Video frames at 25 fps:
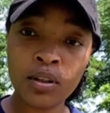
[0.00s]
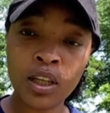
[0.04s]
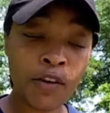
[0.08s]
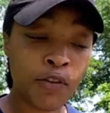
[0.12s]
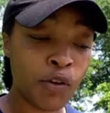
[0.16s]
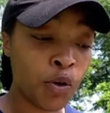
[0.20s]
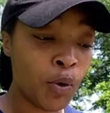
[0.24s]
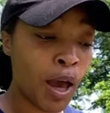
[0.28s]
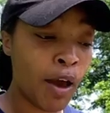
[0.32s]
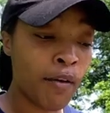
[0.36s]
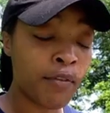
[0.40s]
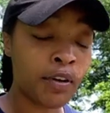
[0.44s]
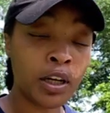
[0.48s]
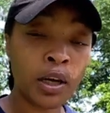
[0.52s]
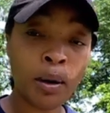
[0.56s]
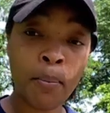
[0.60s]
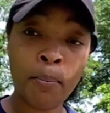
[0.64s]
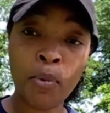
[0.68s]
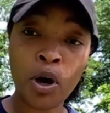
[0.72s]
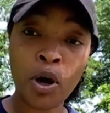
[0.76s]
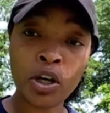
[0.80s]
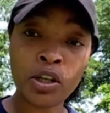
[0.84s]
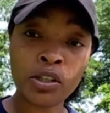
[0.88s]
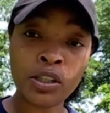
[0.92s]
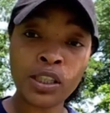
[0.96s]
If you have an
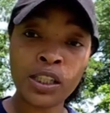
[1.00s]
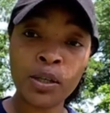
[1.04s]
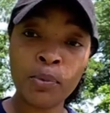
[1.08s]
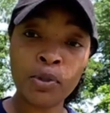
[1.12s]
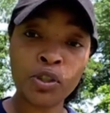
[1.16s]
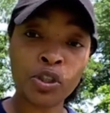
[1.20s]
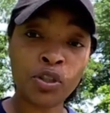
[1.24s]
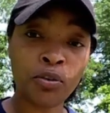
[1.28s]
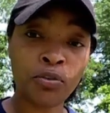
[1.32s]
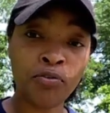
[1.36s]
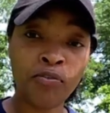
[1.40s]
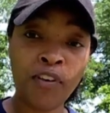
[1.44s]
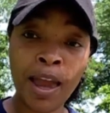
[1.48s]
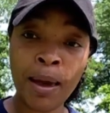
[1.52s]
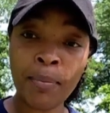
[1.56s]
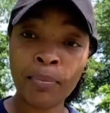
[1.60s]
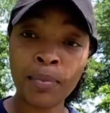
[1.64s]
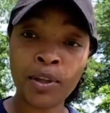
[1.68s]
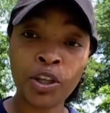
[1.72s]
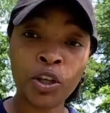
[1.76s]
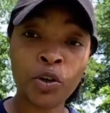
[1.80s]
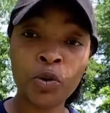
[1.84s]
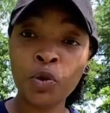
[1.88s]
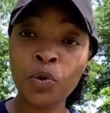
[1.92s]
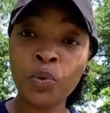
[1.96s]
emergency with your
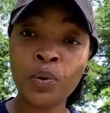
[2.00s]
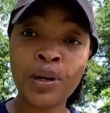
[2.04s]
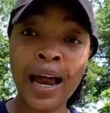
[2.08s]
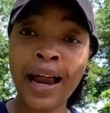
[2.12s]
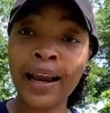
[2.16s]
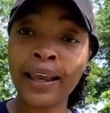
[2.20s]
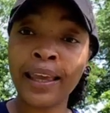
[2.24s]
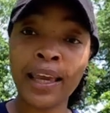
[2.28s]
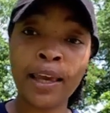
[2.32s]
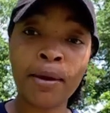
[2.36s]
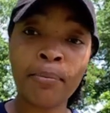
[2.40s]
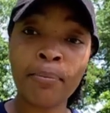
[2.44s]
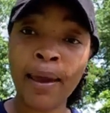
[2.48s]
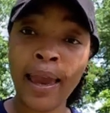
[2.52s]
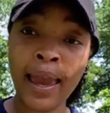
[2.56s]
family, you do not get